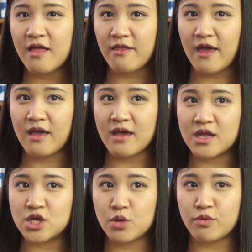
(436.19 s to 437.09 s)
they
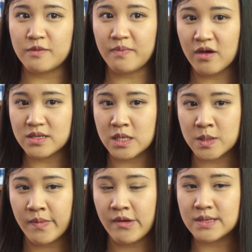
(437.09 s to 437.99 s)
interpret past
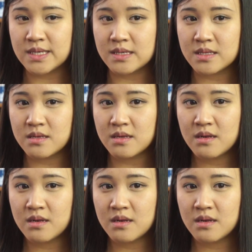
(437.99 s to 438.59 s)
experiences,